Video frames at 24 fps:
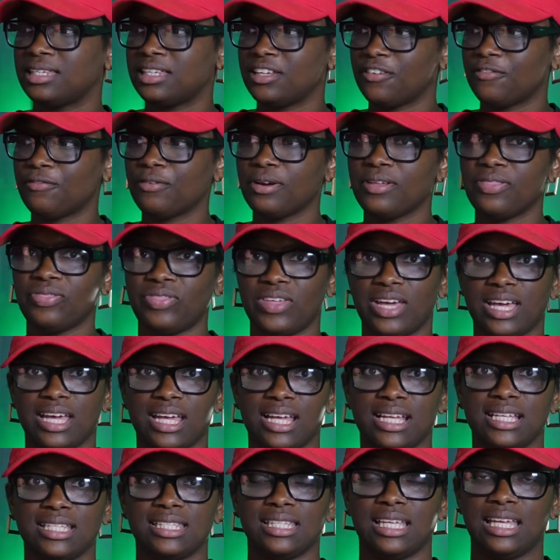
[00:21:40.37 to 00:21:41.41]
different
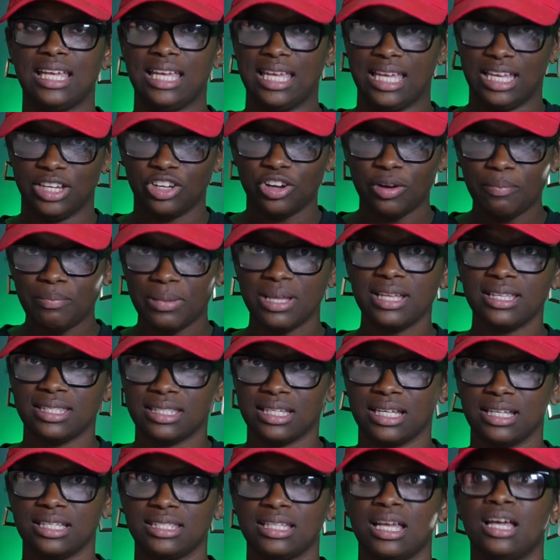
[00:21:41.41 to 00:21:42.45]
things in your
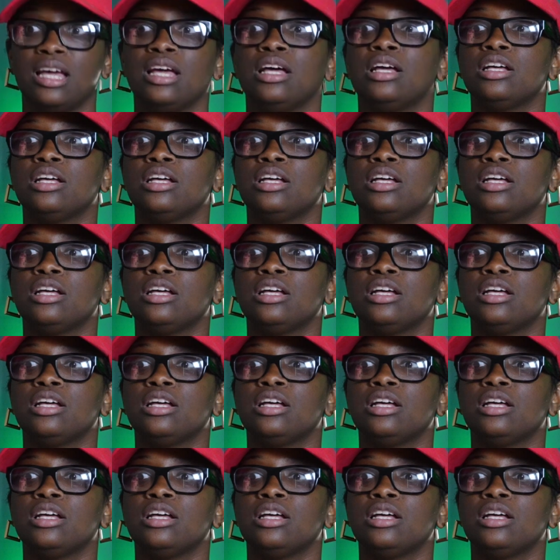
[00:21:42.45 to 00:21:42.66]
business